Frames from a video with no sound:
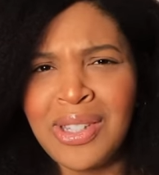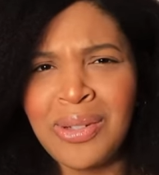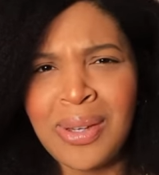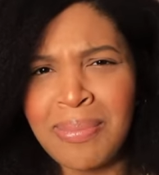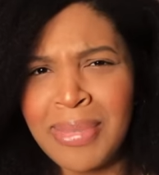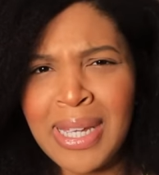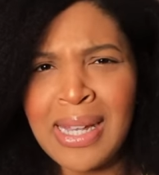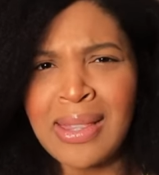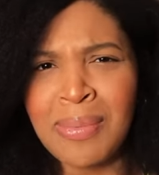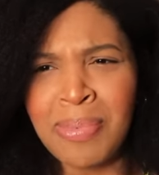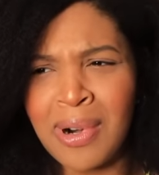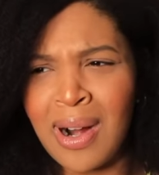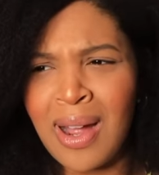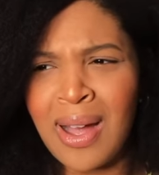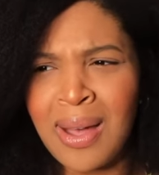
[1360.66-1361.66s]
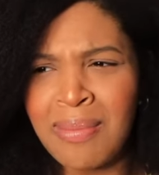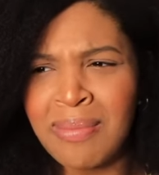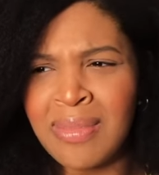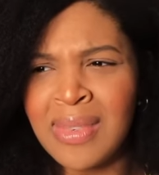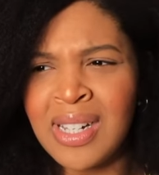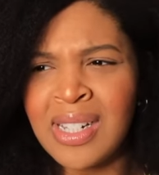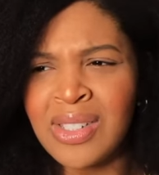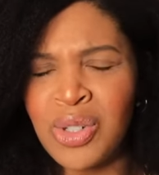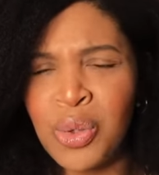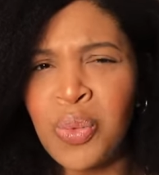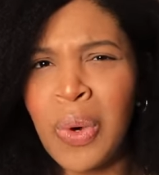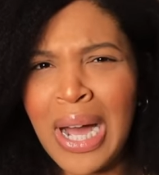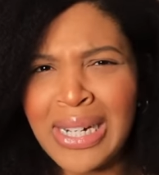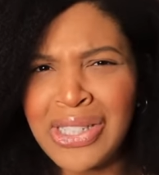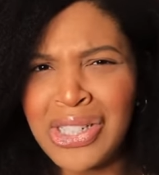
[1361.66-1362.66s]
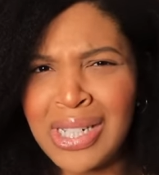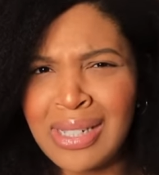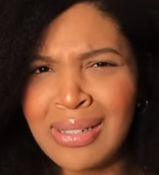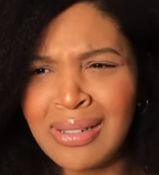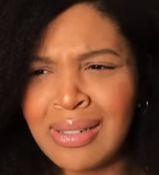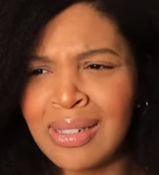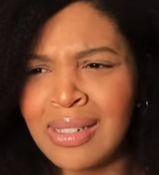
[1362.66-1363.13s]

you could be at the prom to watch it?